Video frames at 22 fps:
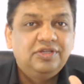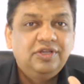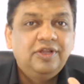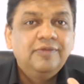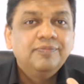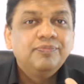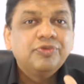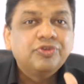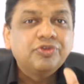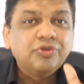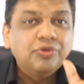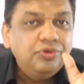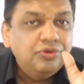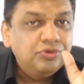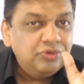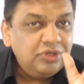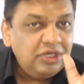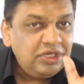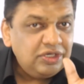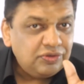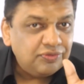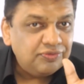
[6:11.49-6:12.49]
So you
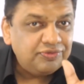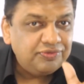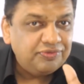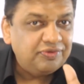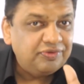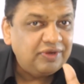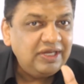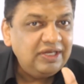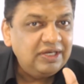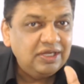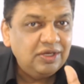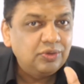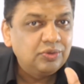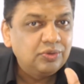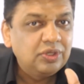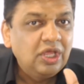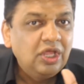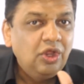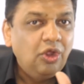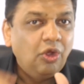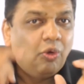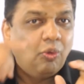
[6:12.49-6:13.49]
need to find out
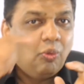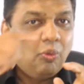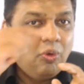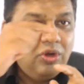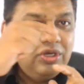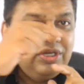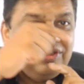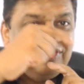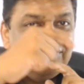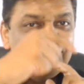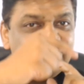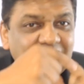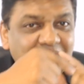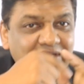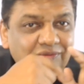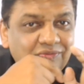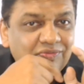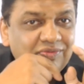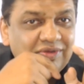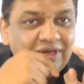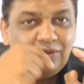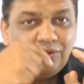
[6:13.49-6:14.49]
what is that
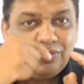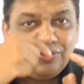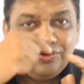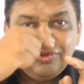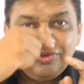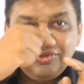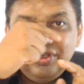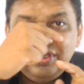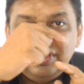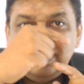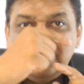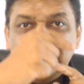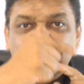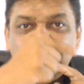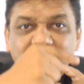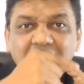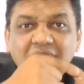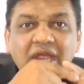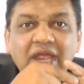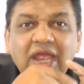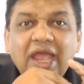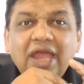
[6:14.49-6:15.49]
velocity
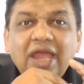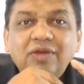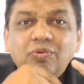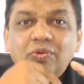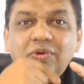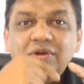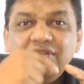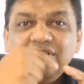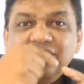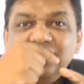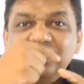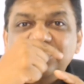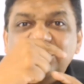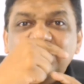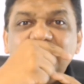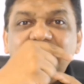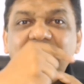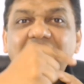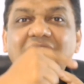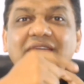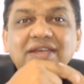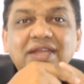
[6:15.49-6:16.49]
and what is the
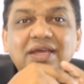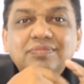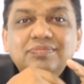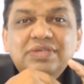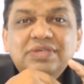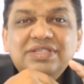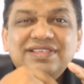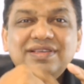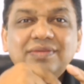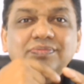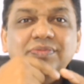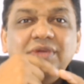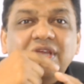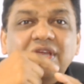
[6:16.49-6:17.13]
dynamism